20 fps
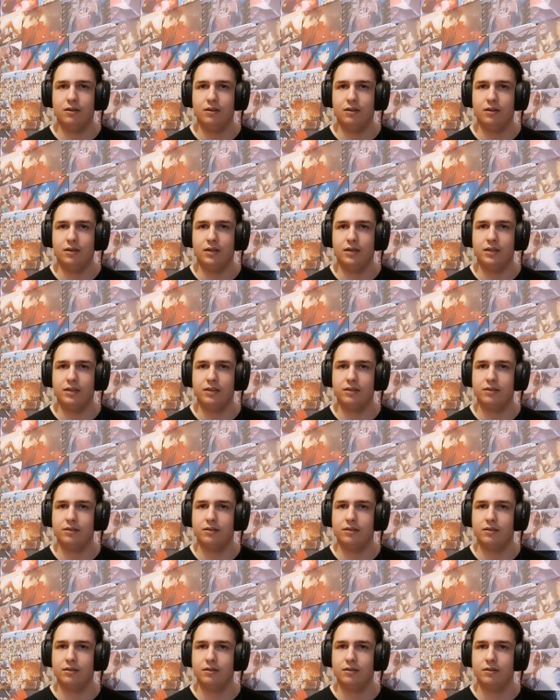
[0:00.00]

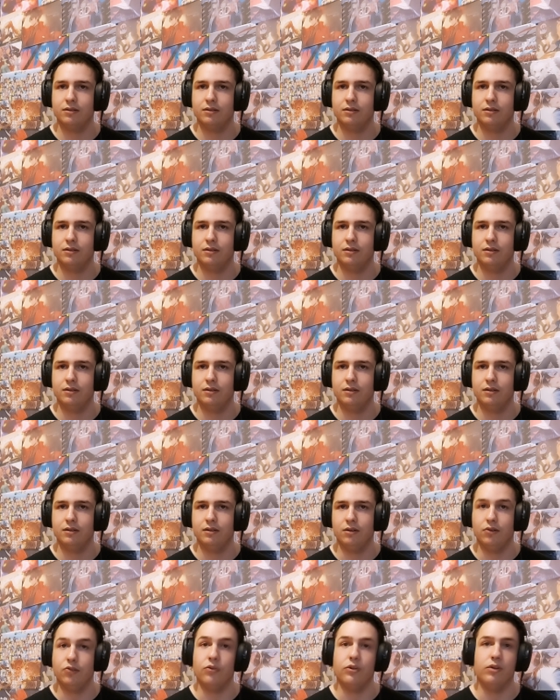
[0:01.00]
Alright.
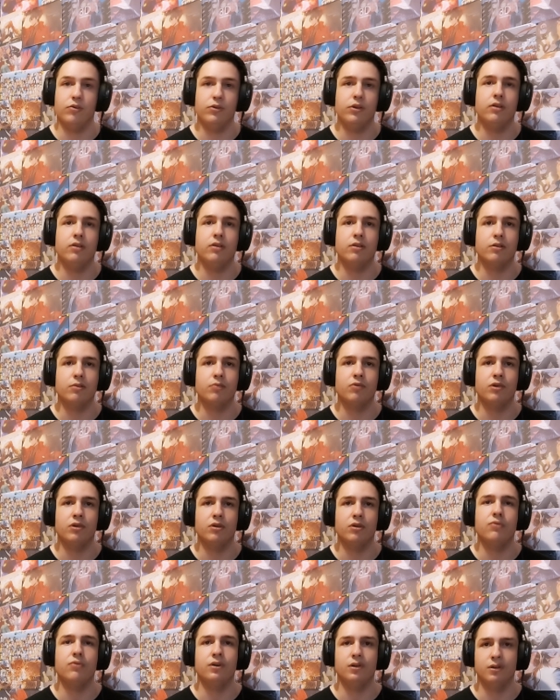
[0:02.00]
Also, they do it pretty
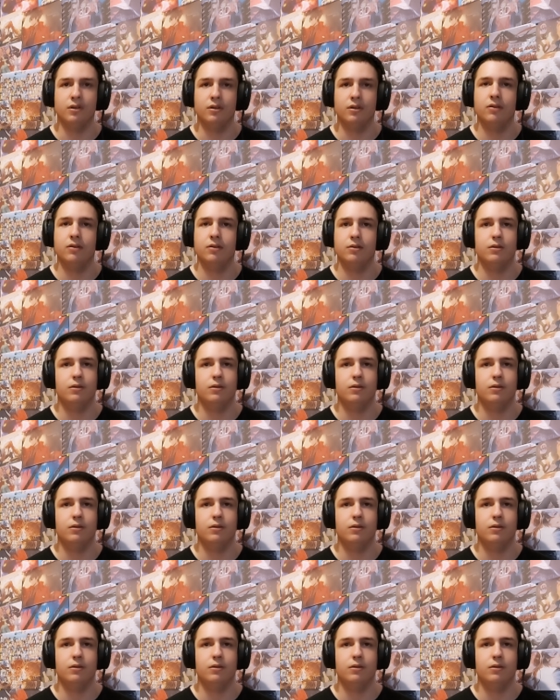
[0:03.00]
often.